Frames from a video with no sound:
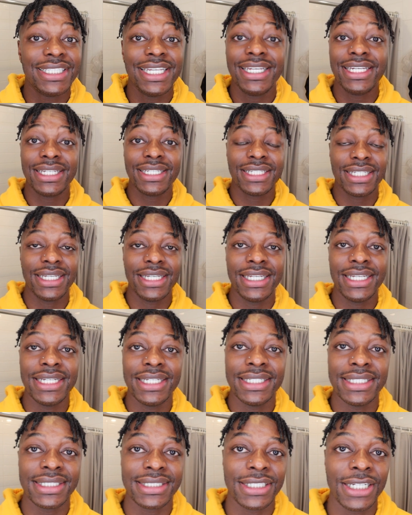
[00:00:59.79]
thing
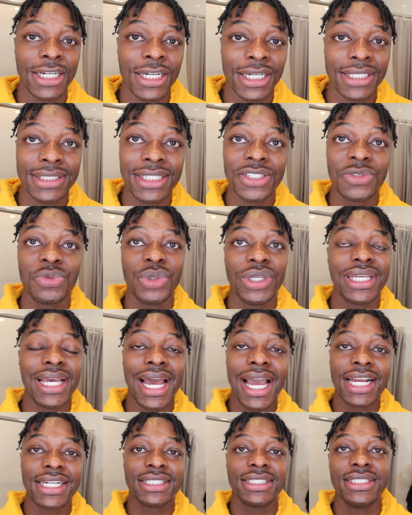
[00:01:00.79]
is this week
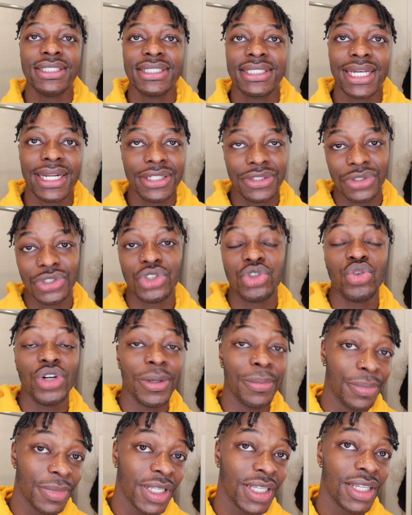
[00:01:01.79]
I actually decided to
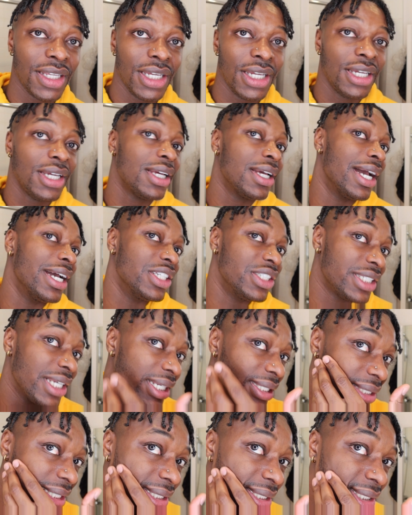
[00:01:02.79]
trim, as you
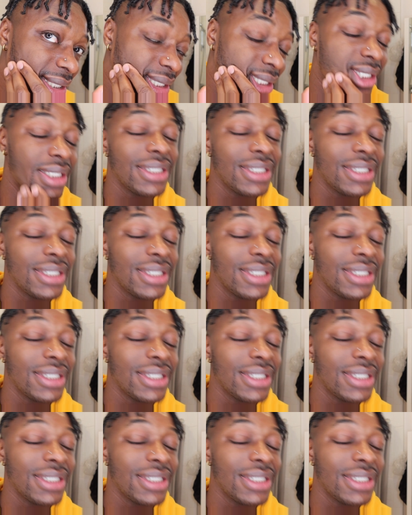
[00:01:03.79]
guys can see.